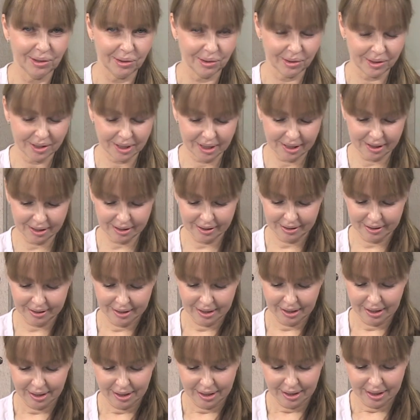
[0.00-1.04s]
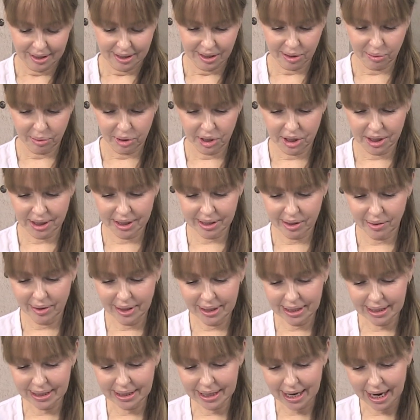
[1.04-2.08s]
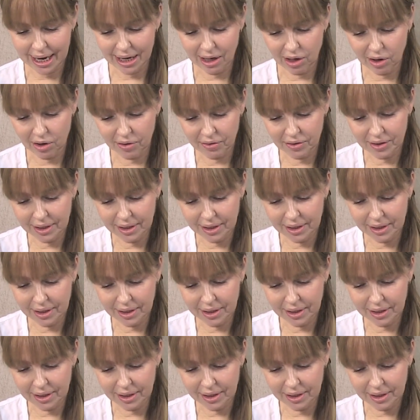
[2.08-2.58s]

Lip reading: looks. So we're just going to take off